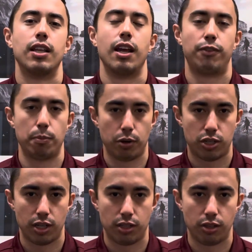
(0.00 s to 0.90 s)
if you
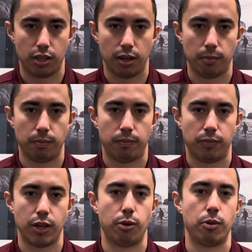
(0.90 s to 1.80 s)
push into them,
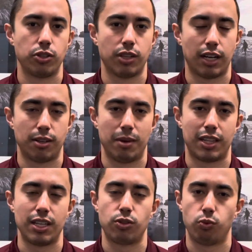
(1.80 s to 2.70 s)
they will most likely make
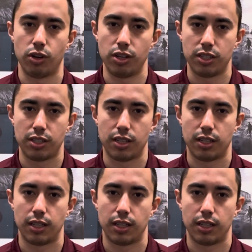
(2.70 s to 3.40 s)
things worse.